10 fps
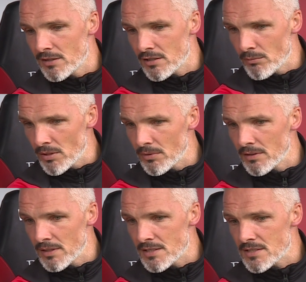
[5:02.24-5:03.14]
and the
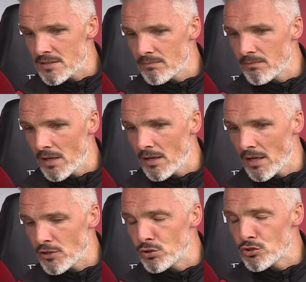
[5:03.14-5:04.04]
commitment is
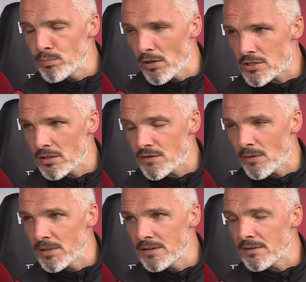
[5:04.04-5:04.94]
a huge positives
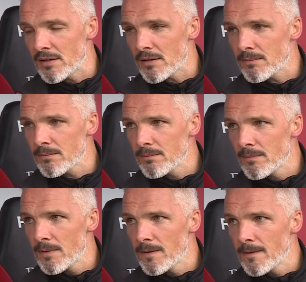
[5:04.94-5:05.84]
for me to take.
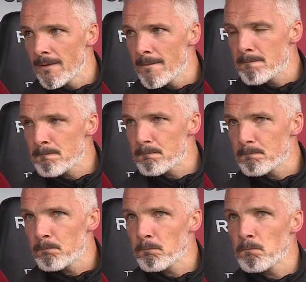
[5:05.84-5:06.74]
And a wee uh,
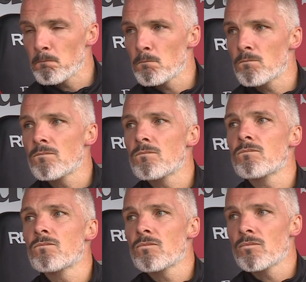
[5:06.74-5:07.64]
mention for Calum
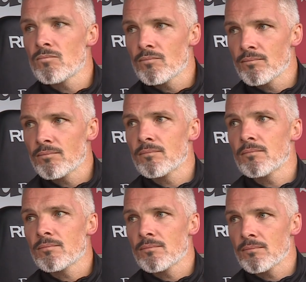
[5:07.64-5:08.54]
Waters as well, who only
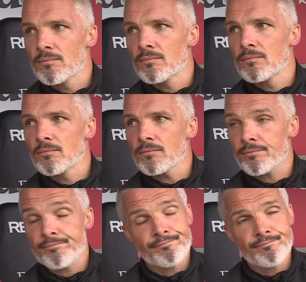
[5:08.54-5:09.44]
came in on Friday and played
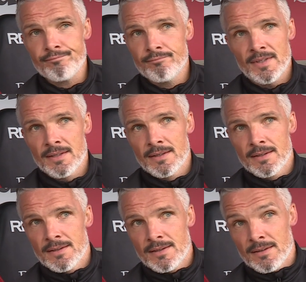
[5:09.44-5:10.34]
the full game today.
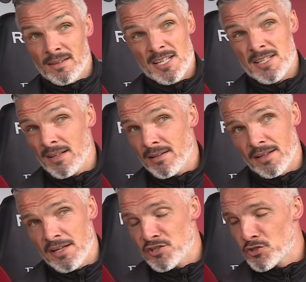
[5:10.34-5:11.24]
Listen, I think
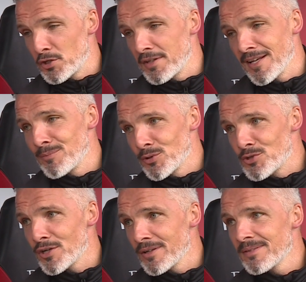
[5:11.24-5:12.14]
that's as good a debut
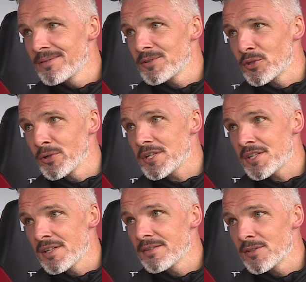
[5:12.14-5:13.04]
as you're, you're going to
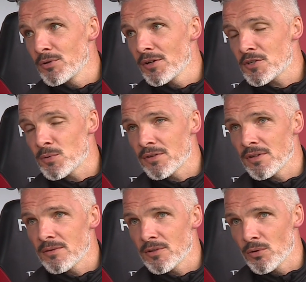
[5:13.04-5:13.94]
see, to be honest with
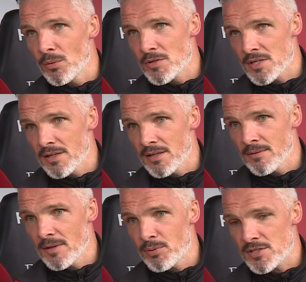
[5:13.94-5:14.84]
you. You know, it was
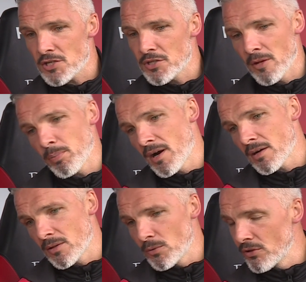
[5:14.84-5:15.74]
a, a position in the
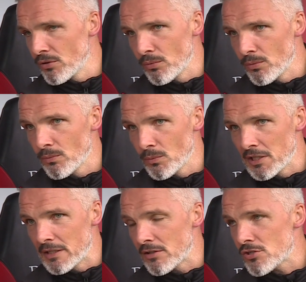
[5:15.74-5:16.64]
park that we knew we
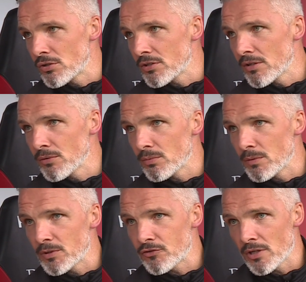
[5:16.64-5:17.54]
needed to sort out.
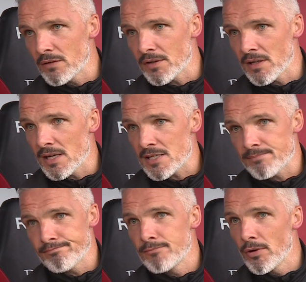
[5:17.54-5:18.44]
We've been trying for the last
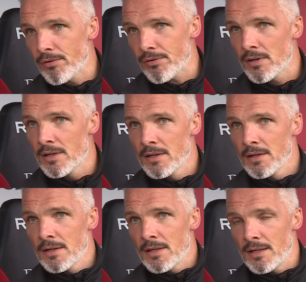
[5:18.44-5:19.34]
month
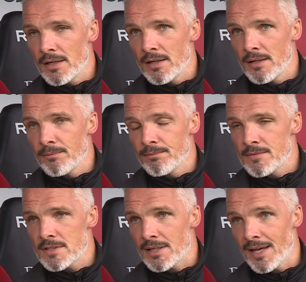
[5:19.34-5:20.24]
um,
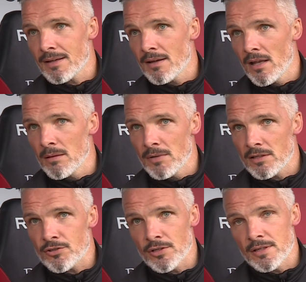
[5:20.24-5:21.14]
to get Calum. I
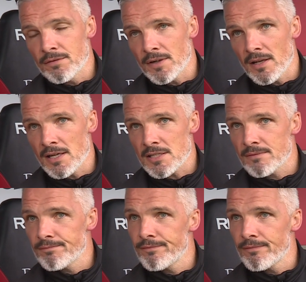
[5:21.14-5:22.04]
tried for the last
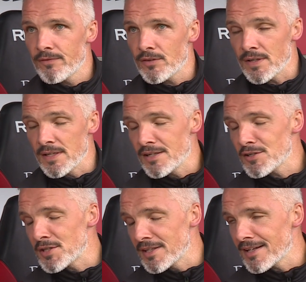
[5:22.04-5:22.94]
three
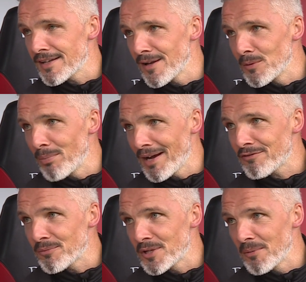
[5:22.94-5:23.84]
years to get Calum back
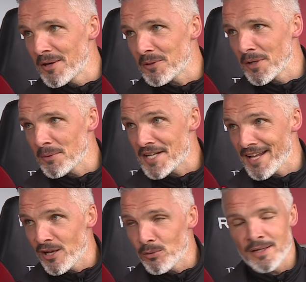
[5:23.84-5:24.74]
from Kilmarnock when I was at
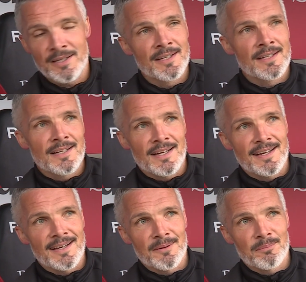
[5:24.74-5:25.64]
Alloa,
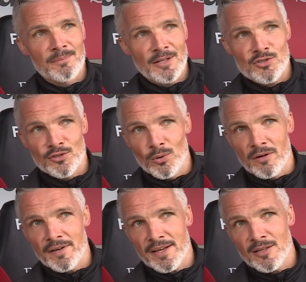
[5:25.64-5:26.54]
um, and to no
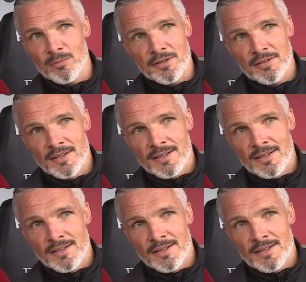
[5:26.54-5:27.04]
avail, but